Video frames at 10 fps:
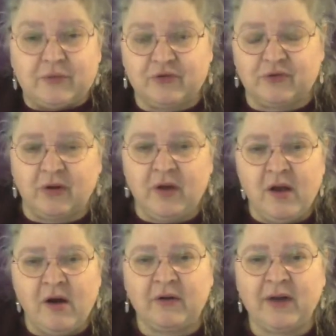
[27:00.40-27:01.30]
crucial
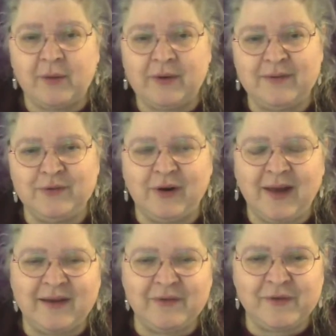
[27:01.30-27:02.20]
on how we live
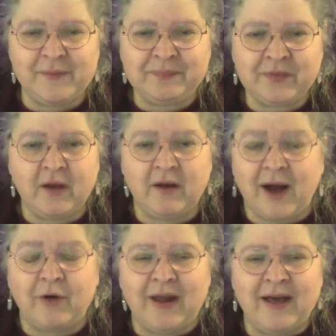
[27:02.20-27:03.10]

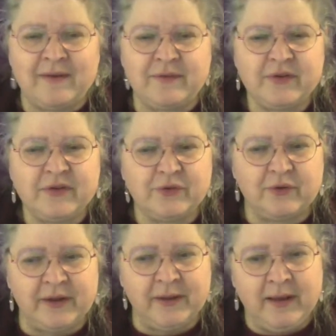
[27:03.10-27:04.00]
our lives,
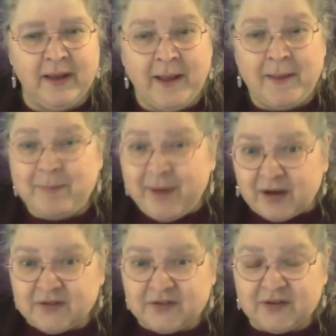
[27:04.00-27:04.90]
sorry.
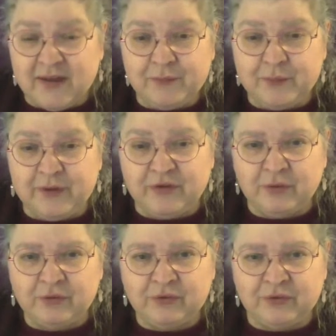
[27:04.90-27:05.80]
But if we
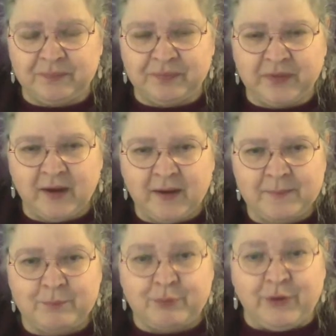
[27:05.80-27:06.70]
don't
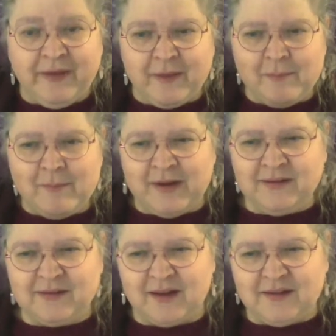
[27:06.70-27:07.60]
bring the
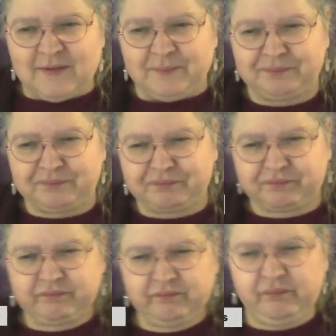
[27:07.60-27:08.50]
mindset
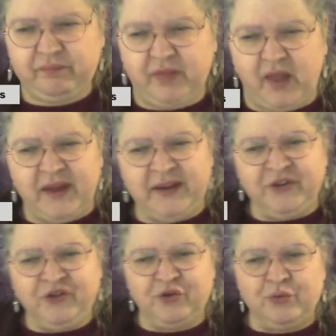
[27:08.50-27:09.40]

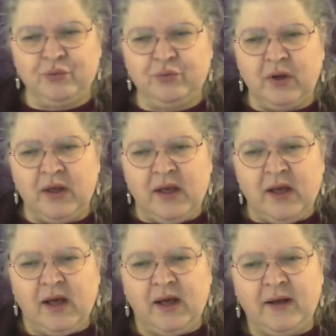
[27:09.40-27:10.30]
into
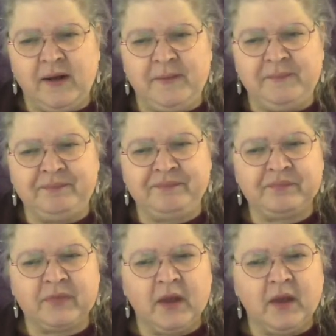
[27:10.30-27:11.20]
our